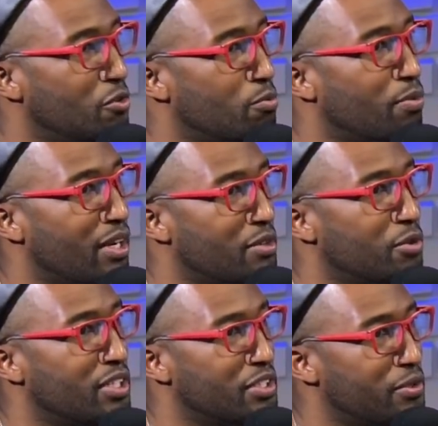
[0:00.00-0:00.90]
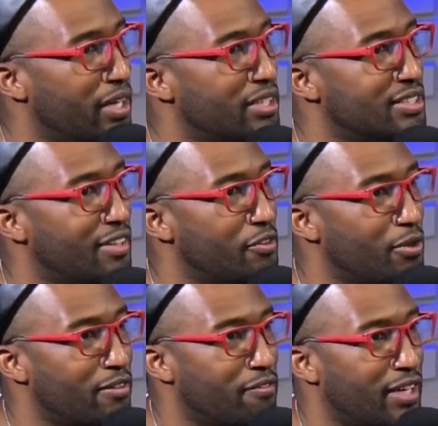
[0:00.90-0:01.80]
probably one of the greatest
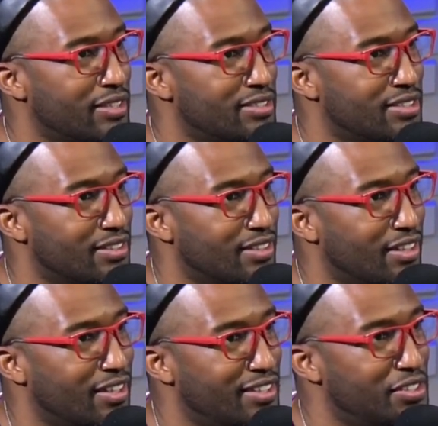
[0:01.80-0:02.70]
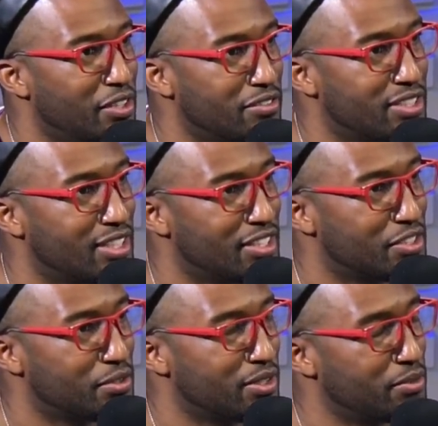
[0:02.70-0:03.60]
heavyweight fights in UFC
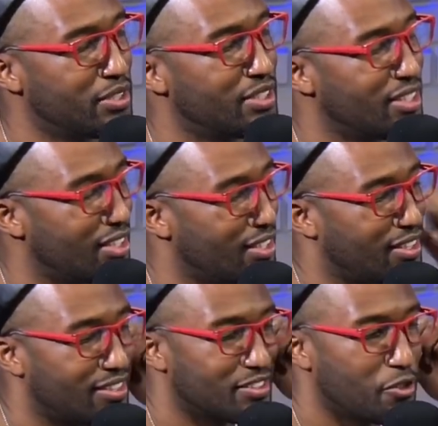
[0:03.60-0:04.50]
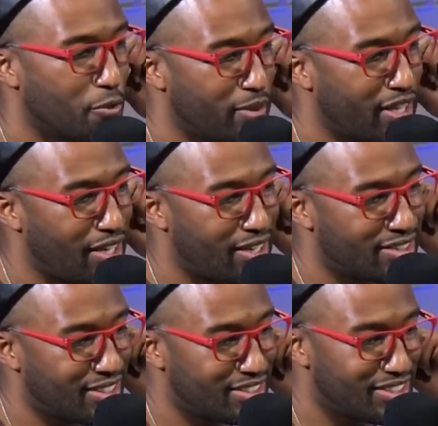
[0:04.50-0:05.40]
history with Cormier
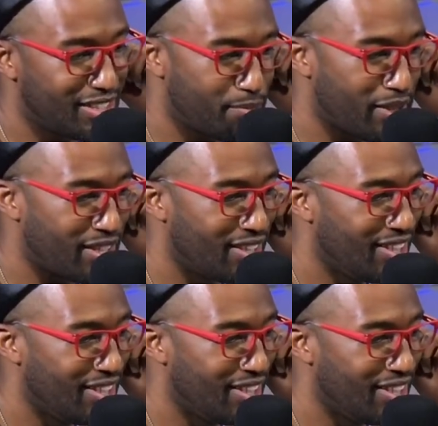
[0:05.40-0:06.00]
and Stipe.